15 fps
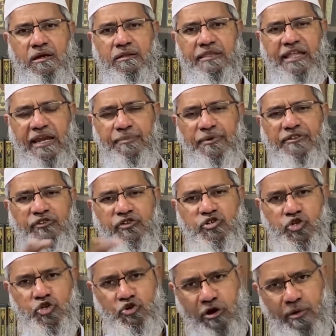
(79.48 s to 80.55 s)
that a person
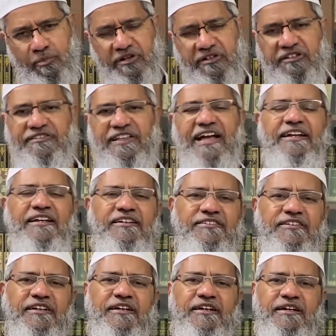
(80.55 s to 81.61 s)
should know about the signs.
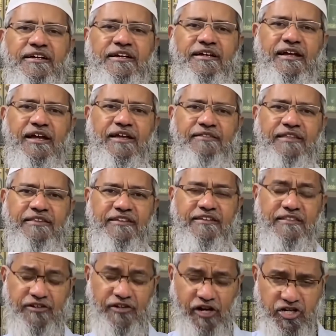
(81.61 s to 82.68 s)
Then there's
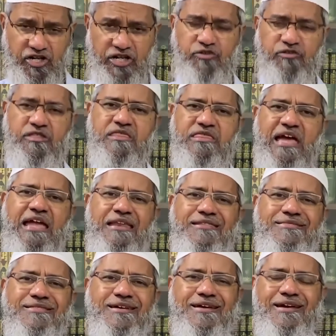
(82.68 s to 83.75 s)
introduction to the
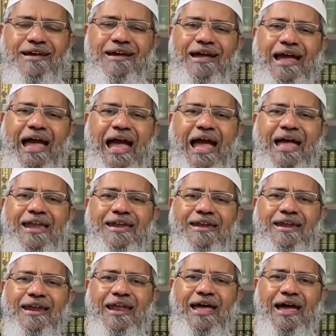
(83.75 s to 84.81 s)
signs. And
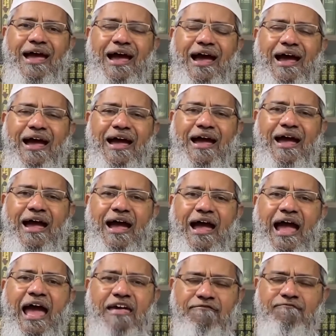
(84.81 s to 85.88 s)

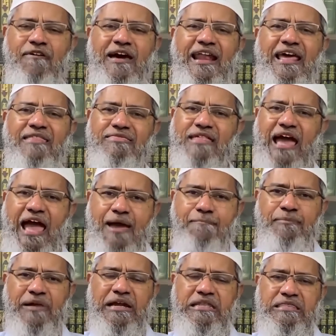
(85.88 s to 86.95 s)
as far as I am
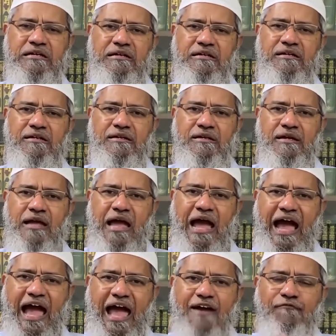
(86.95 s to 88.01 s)
concerned,
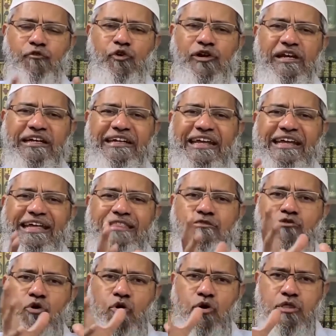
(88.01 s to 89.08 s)
I have only taken
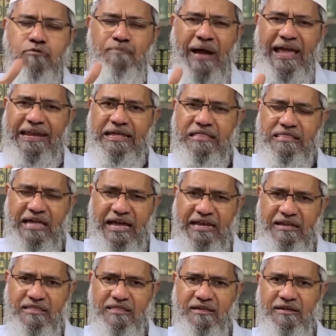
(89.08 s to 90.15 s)
those minor
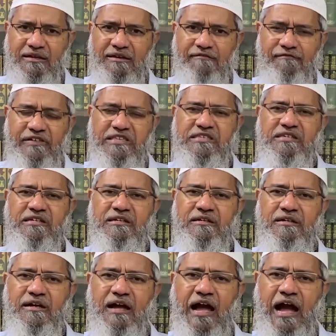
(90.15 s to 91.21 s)
signs which
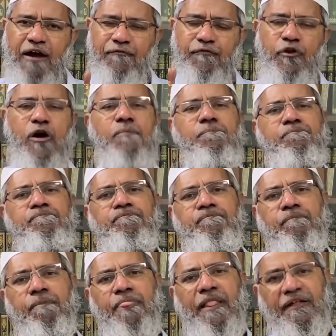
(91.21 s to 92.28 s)
are from
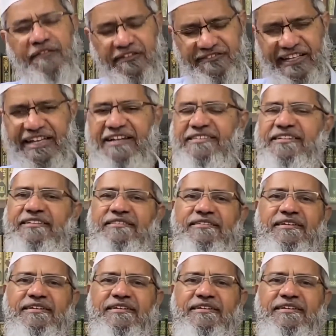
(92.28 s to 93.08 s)
the Sahih Hadith.